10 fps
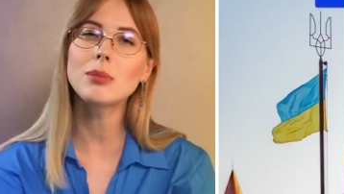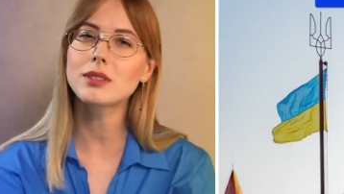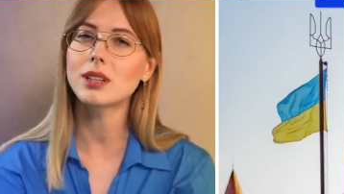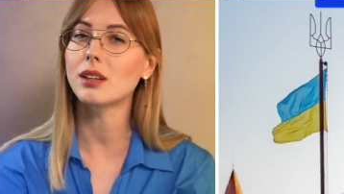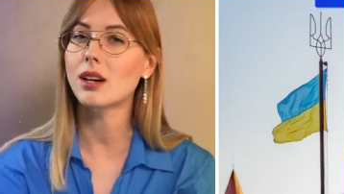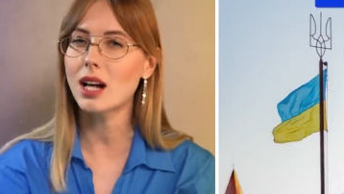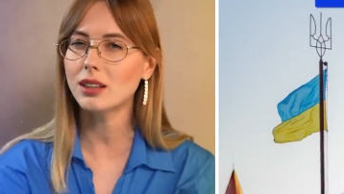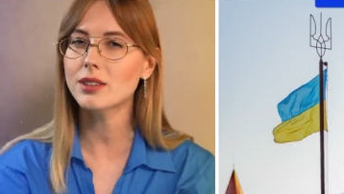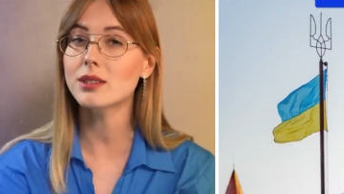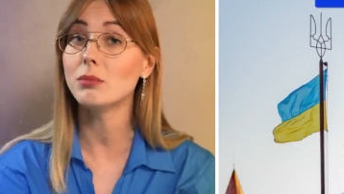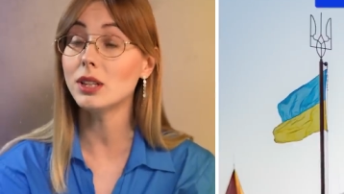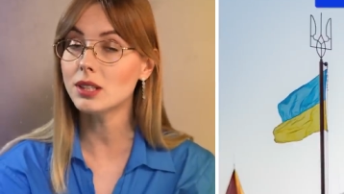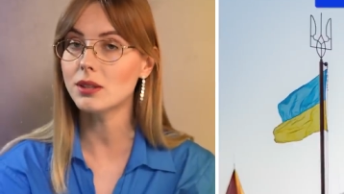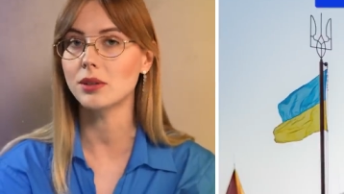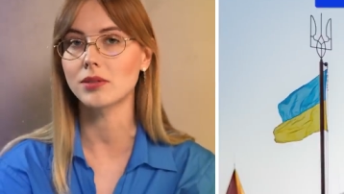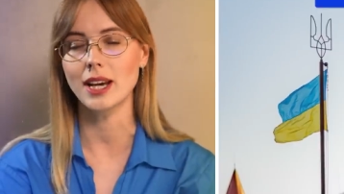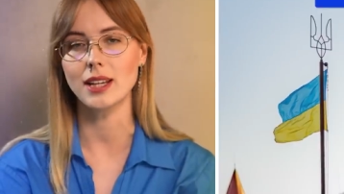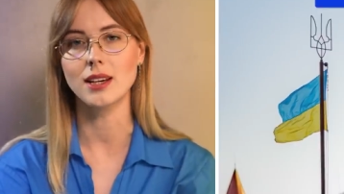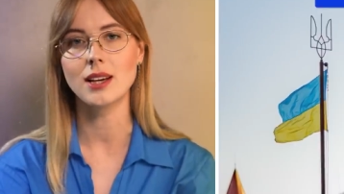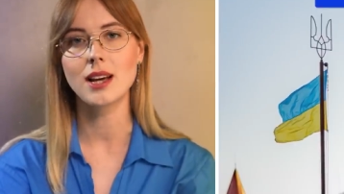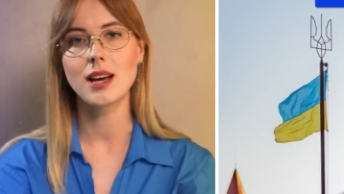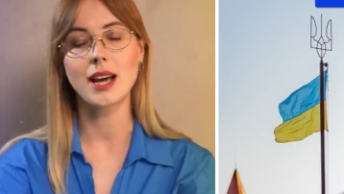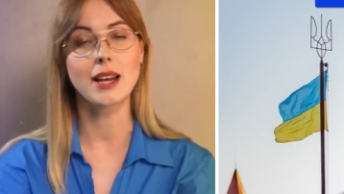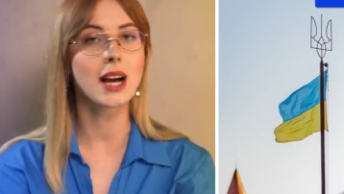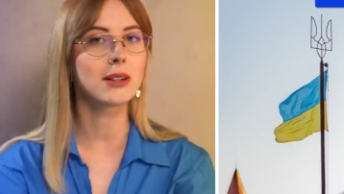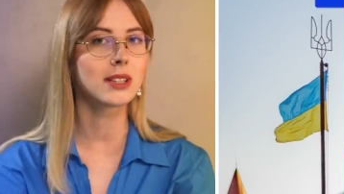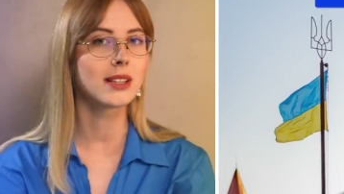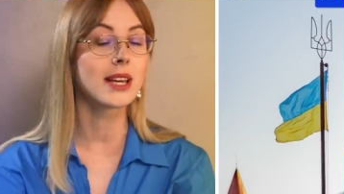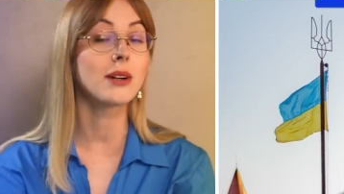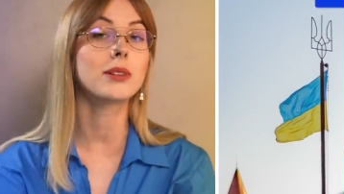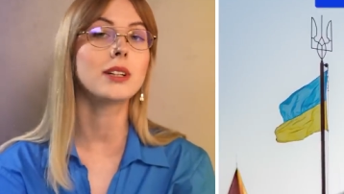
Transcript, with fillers: symbols and colors mean to Ukraine? And how did they